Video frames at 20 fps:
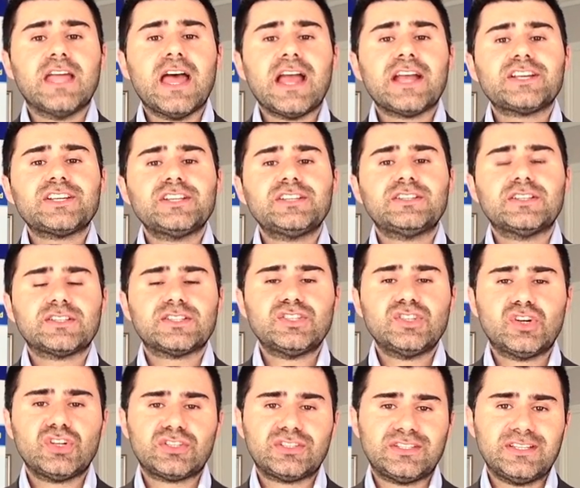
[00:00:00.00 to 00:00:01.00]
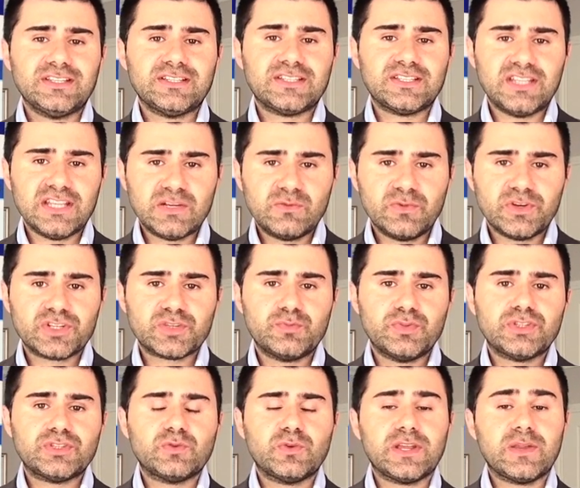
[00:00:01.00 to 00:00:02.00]
actually does not distinguish
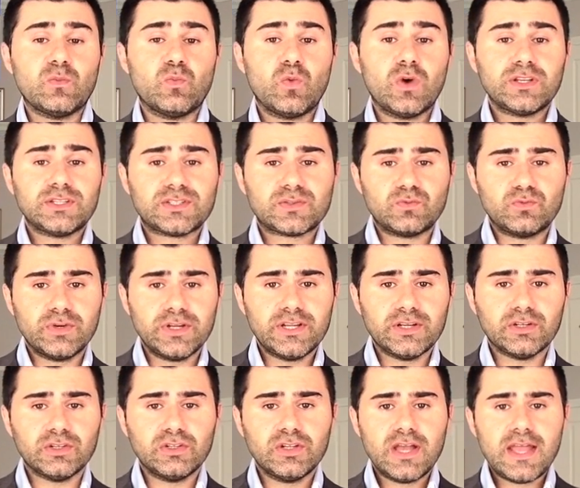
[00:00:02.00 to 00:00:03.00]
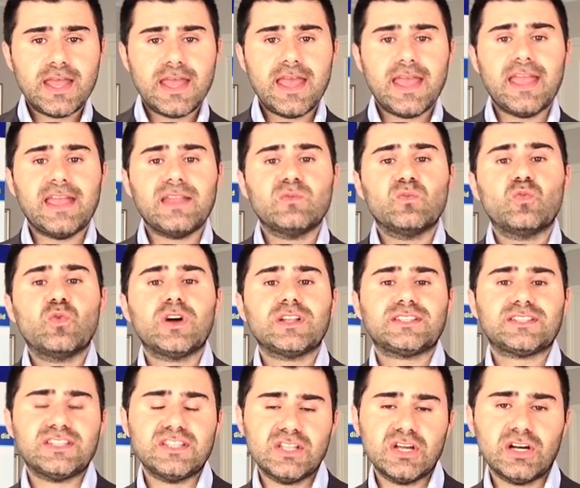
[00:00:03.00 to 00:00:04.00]
between what's real and
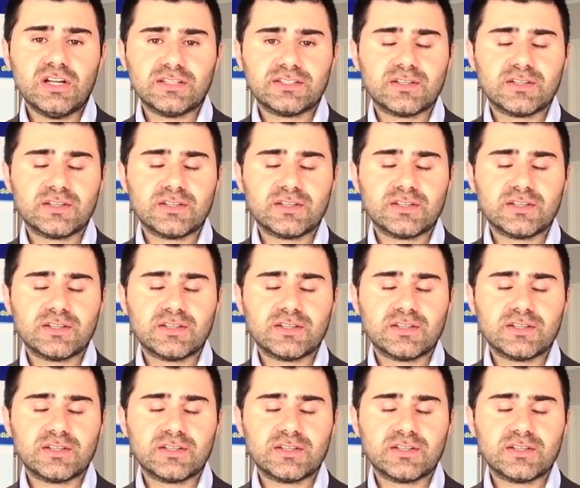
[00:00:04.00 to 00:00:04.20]
what's not.